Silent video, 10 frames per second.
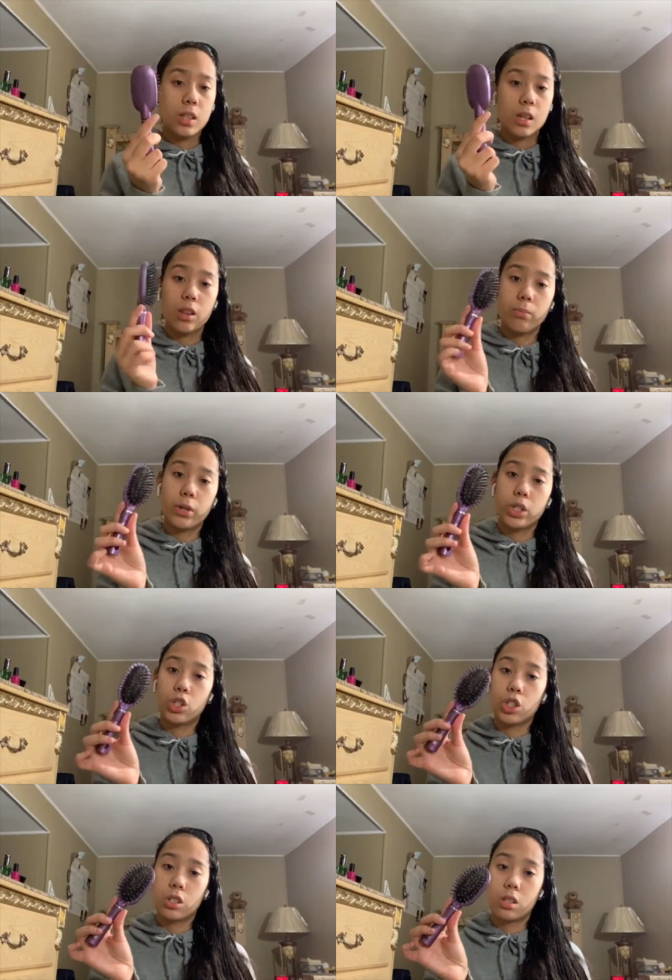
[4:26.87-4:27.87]
this other brush
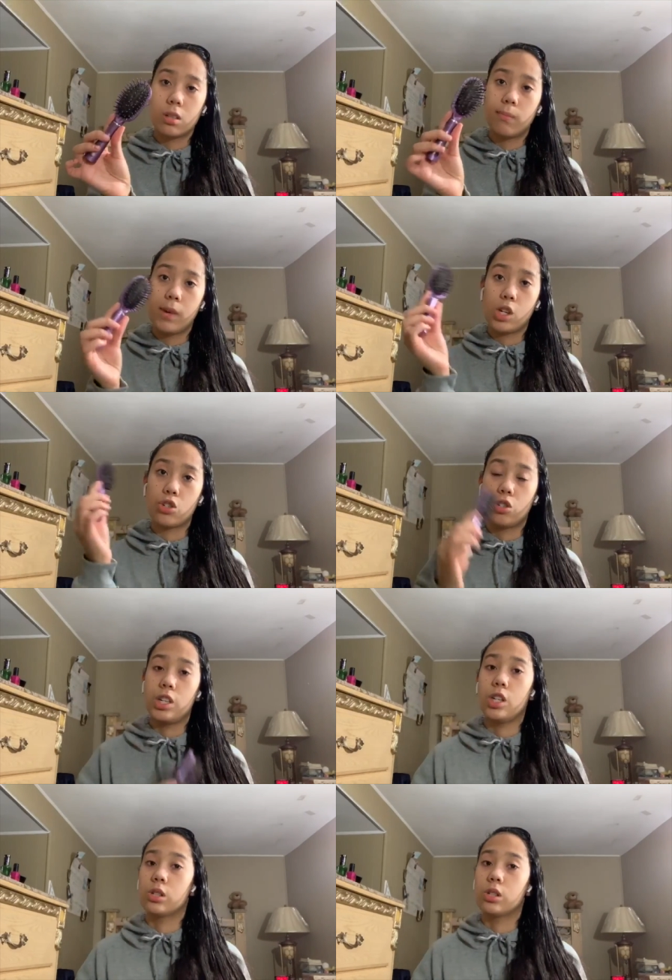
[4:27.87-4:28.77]
just to make sure